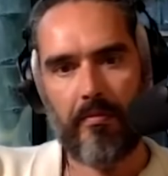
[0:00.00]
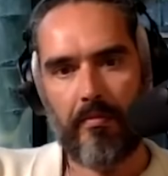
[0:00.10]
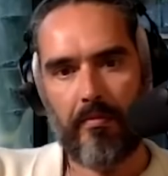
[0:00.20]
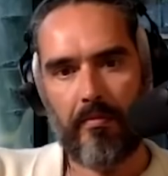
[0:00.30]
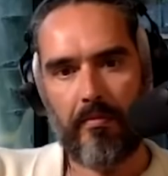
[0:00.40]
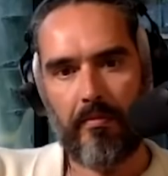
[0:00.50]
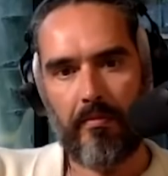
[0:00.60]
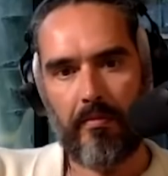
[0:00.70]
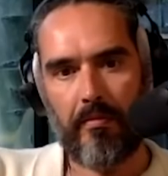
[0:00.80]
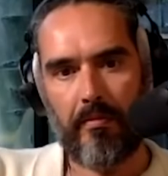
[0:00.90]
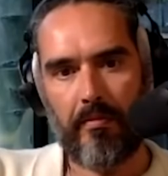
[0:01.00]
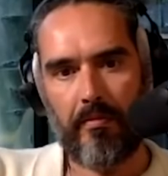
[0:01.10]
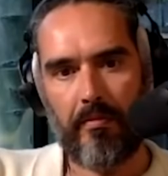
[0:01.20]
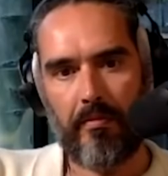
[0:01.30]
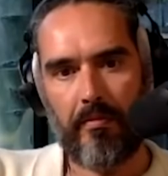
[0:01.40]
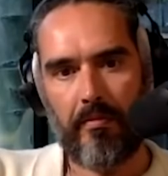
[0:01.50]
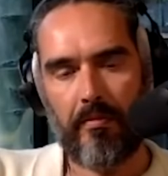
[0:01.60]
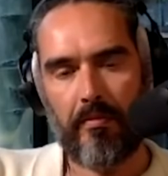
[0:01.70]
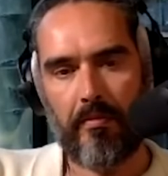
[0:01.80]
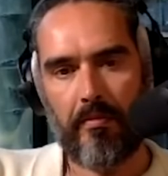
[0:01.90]

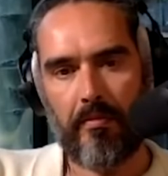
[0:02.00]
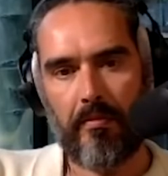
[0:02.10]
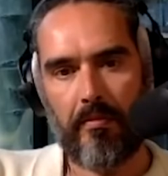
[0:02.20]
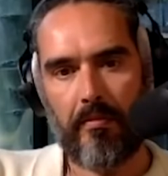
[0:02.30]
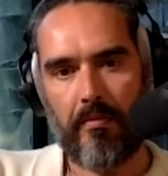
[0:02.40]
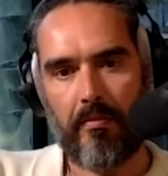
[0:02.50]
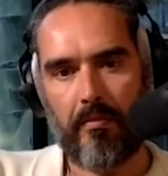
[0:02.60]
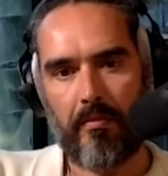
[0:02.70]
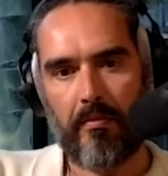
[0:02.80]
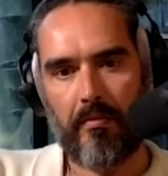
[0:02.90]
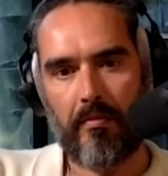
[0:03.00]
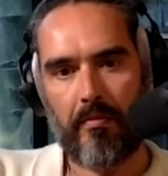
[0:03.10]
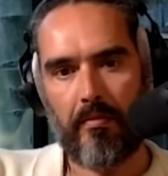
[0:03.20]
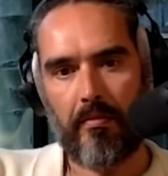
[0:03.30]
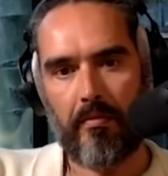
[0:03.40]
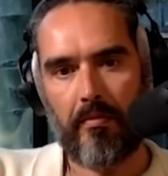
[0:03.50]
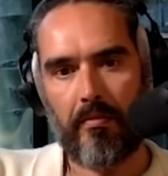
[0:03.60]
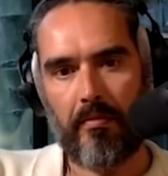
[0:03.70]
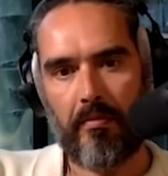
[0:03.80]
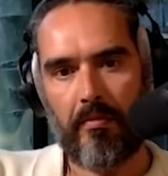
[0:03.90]

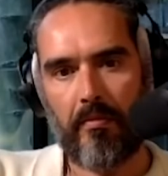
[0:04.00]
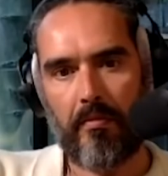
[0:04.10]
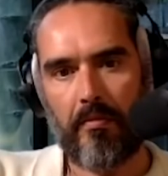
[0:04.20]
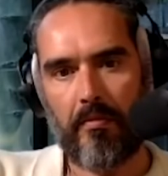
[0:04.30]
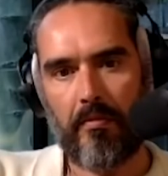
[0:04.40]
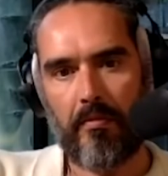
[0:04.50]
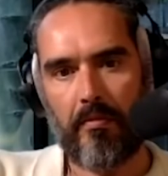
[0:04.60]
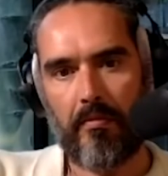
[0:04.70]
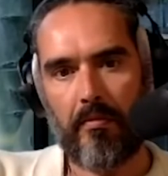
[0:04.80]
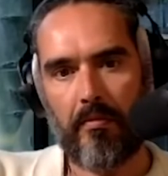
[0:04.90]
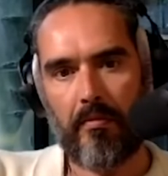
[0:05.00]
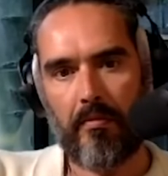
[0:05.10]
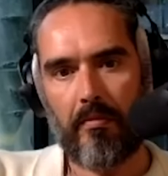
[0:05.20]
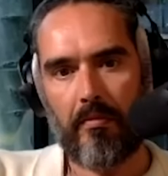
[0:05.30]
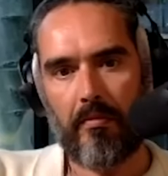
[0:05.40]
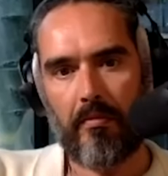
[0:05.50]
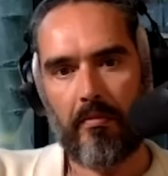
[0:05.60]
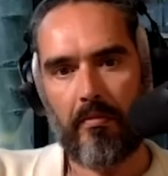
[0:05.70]
(silent)